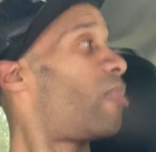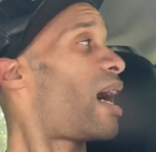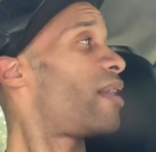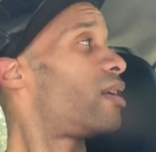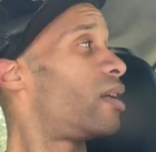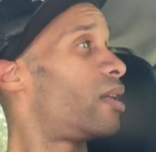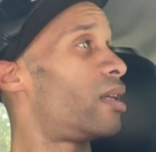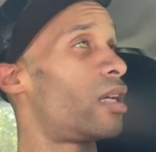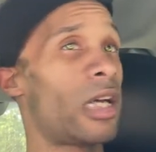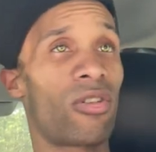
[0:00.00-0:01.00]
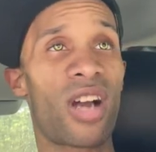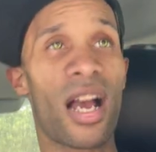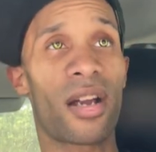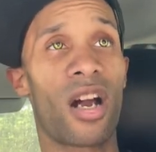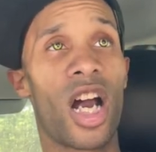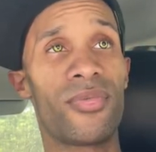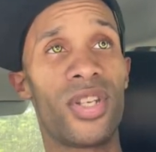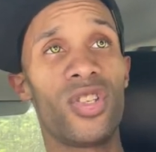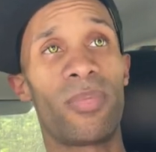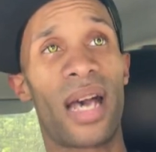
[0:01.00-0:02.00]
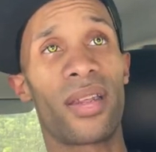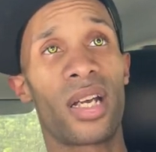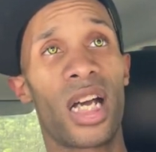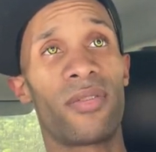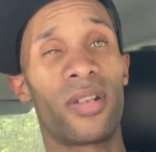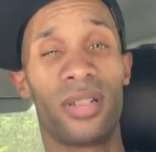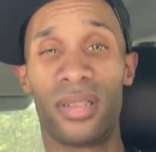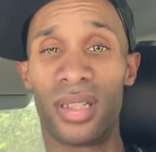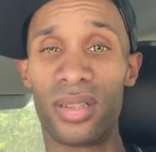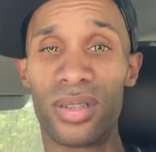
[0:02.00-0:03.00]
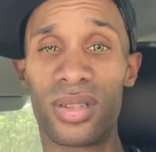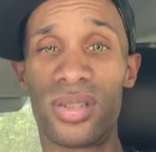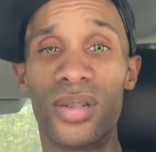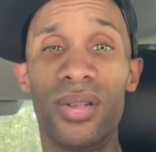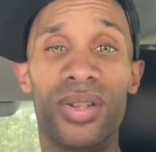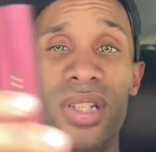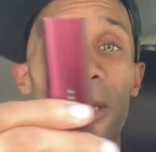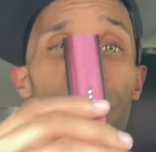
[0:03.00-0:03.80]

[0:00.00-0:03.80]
buy the rocker arms, and you buy the cover, and then you just do the shit.